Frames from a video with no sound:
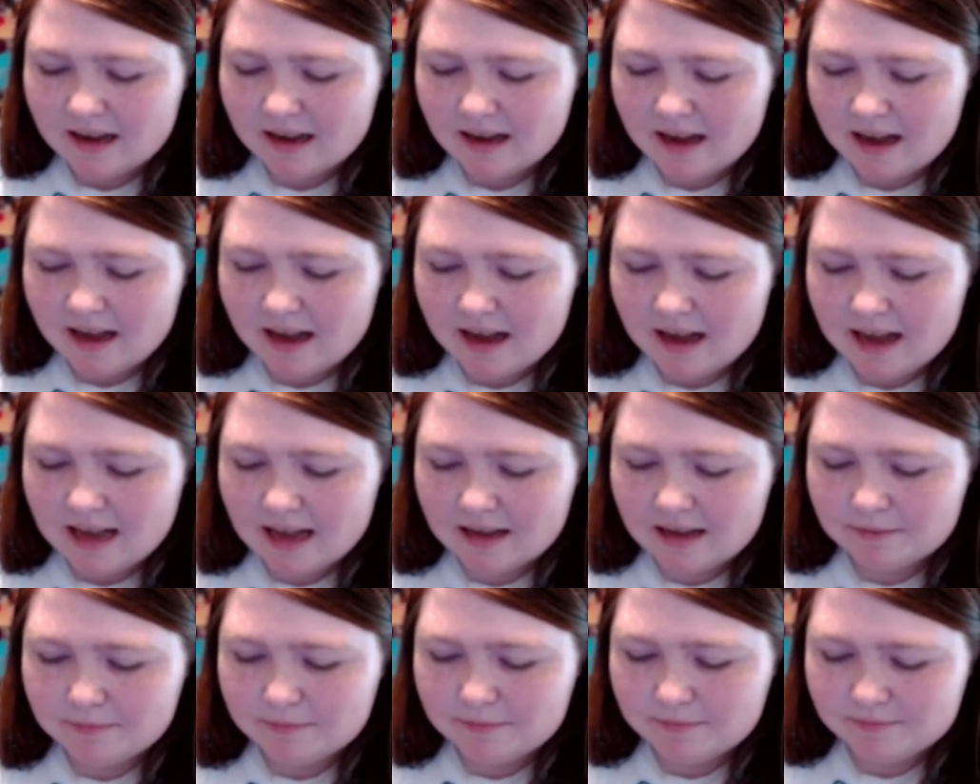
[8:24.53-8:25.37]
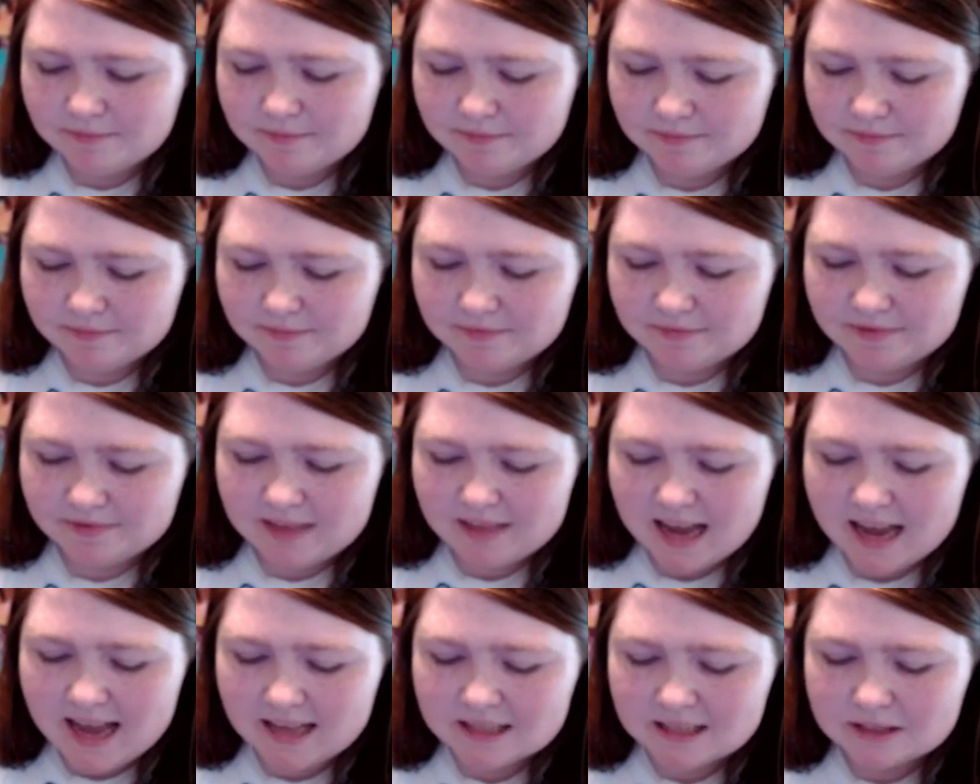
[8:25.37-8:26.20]
Um,
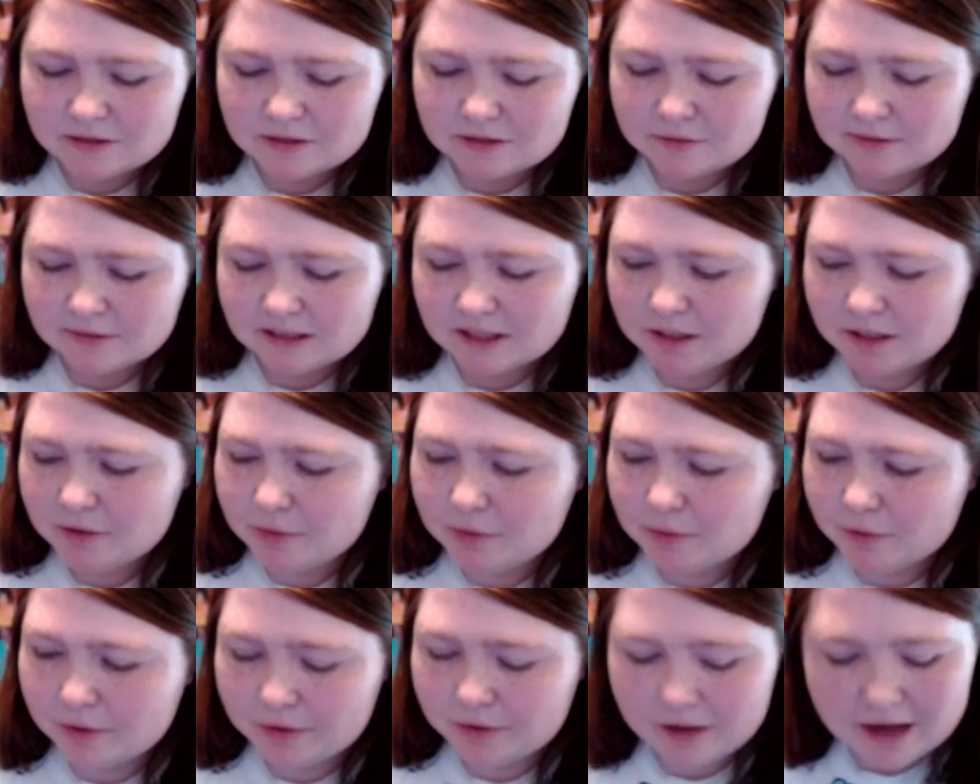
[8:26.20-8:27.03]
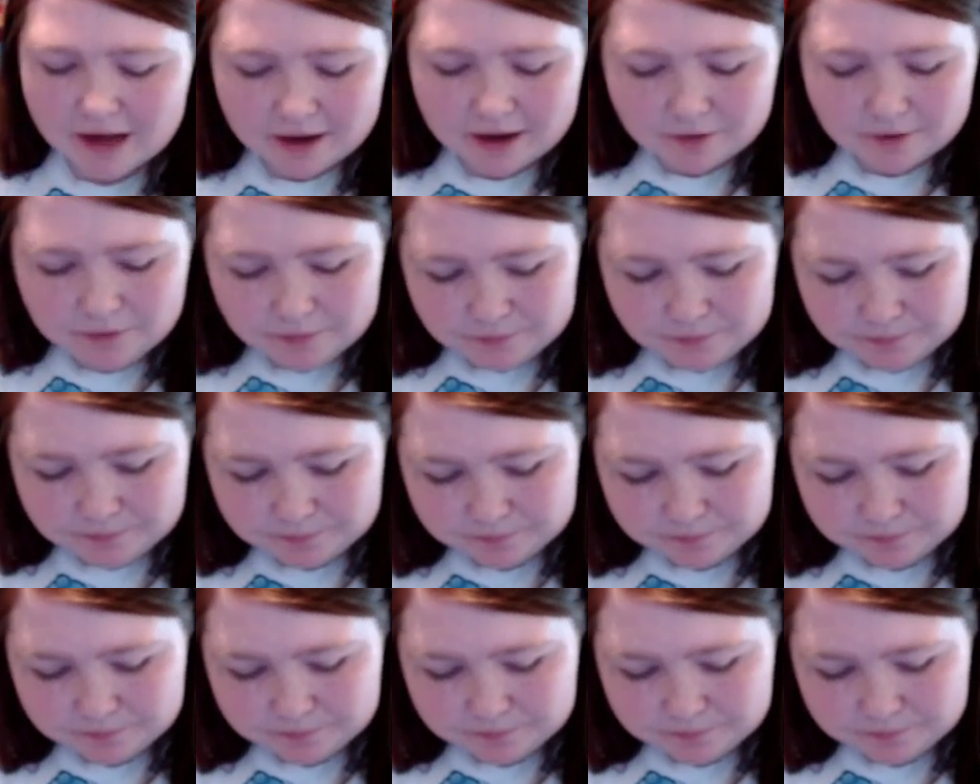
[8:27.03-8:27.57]
that is really cool, though.